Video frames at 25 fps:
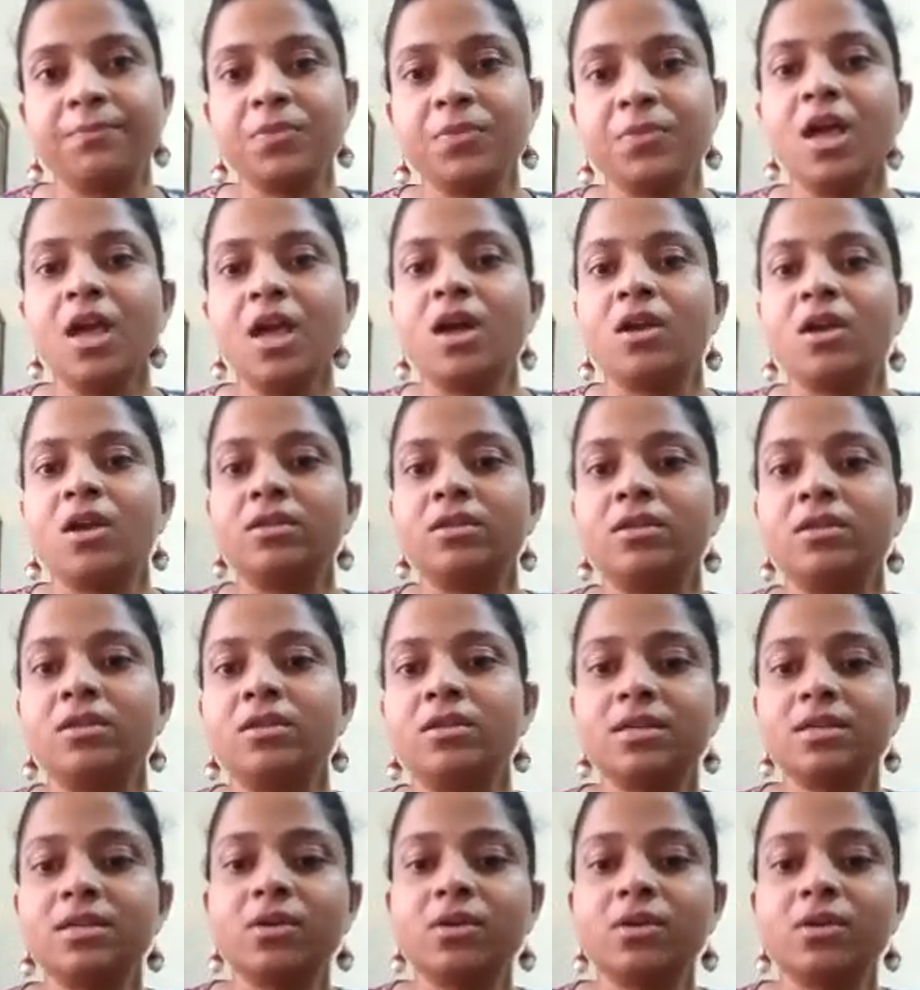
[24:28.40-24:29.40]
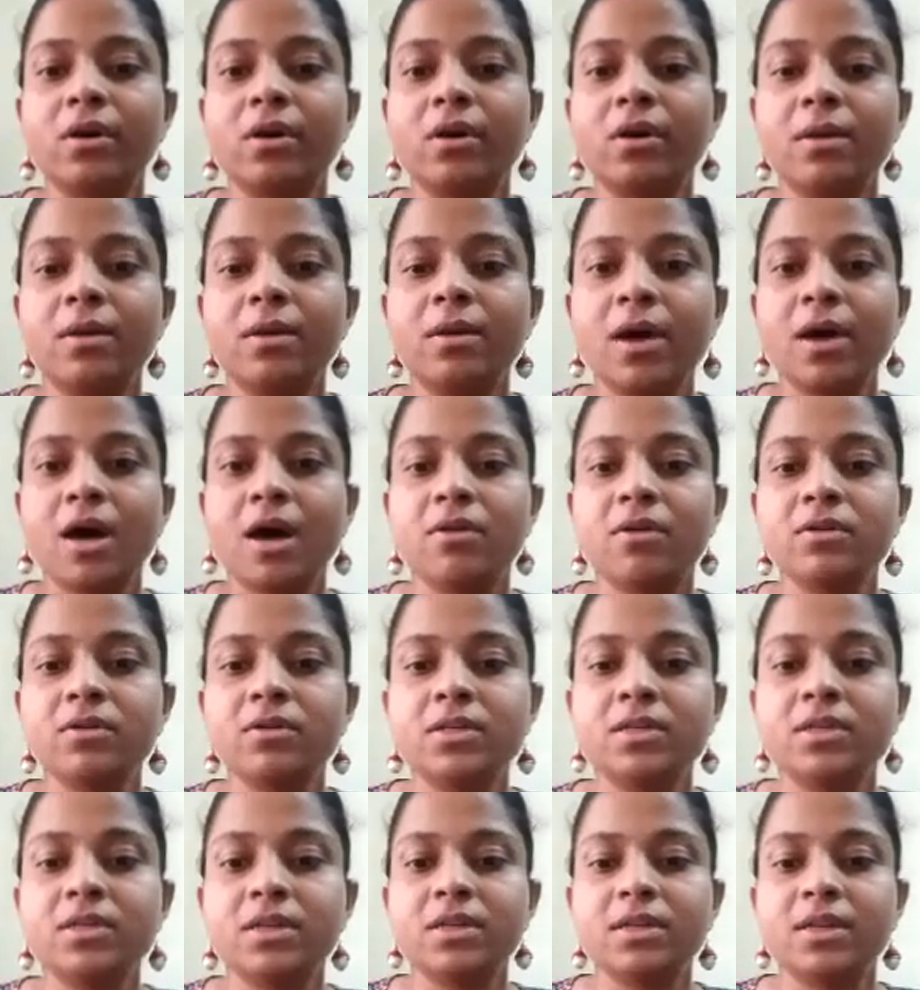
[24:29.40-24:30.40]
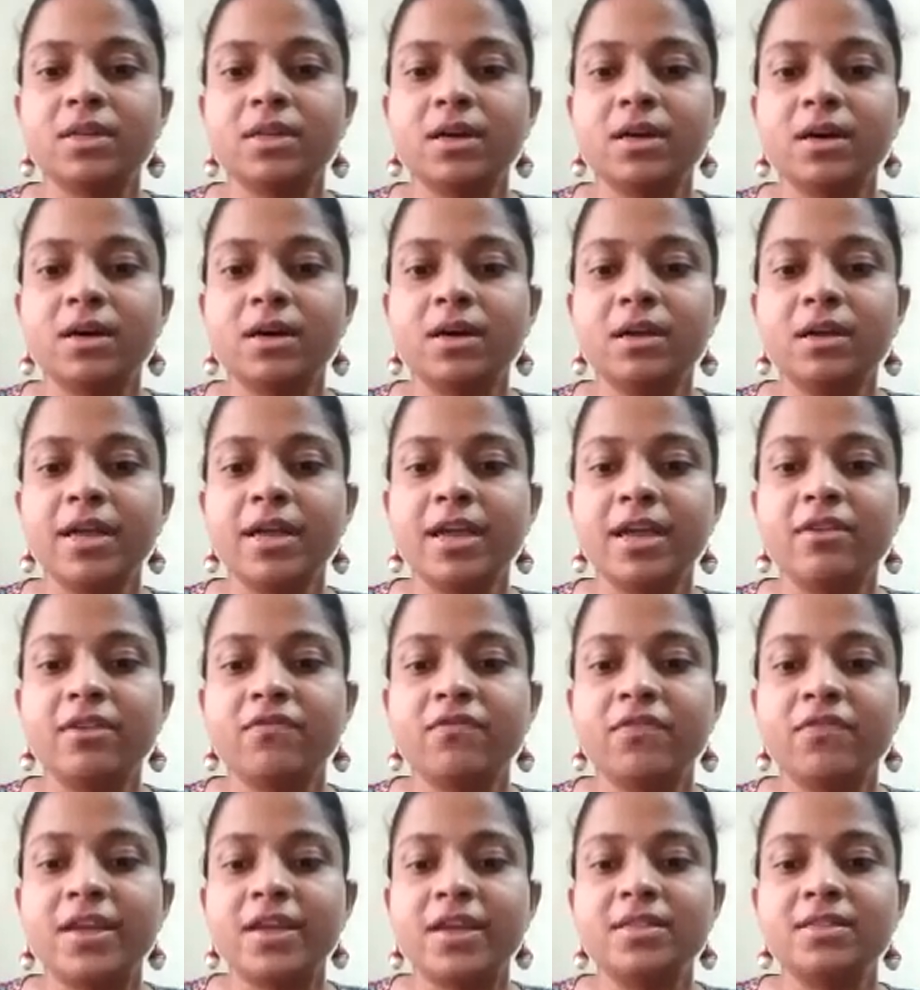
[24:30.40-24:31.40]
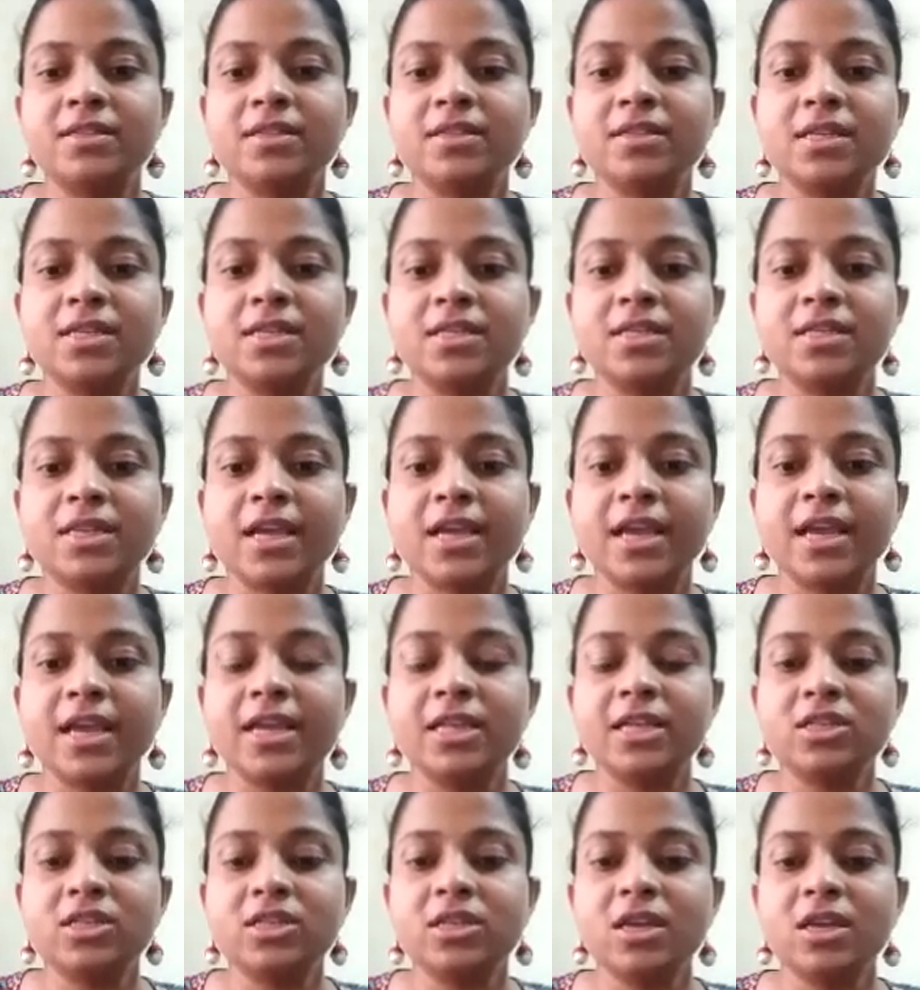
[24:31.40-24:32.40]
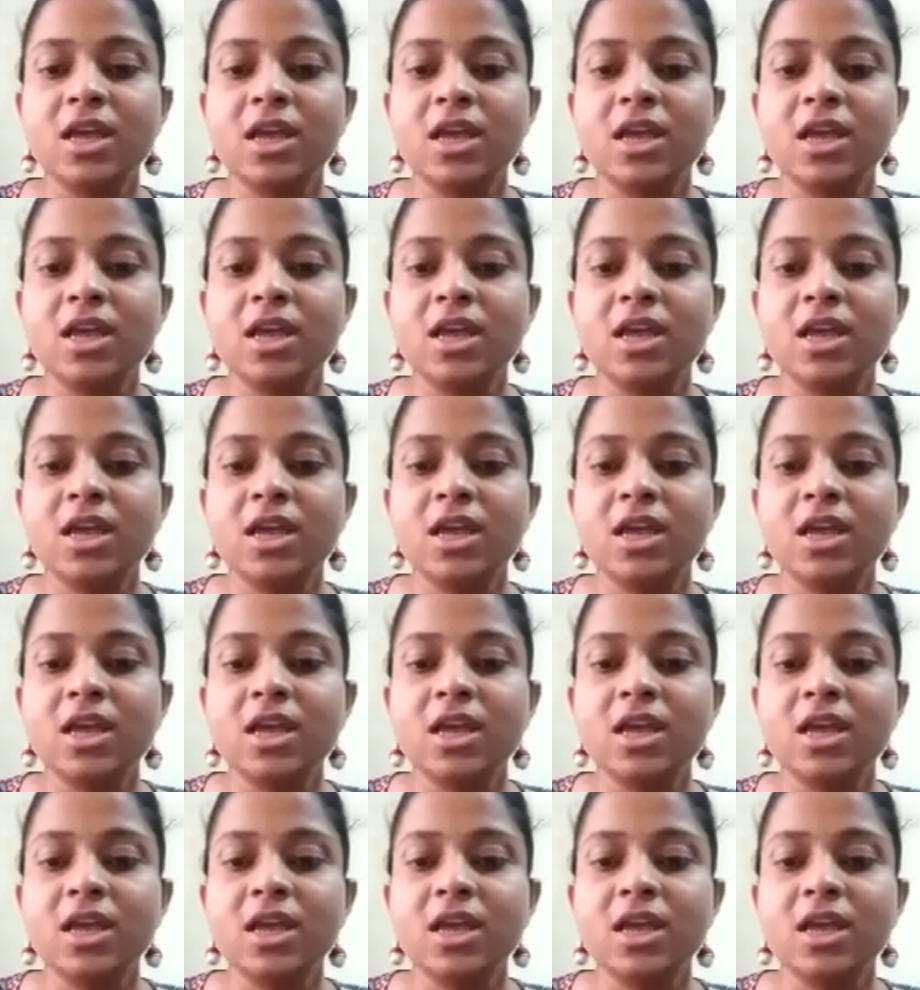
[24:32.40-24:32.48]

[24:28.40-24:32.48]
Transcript: Now, this is all about the infancy stage.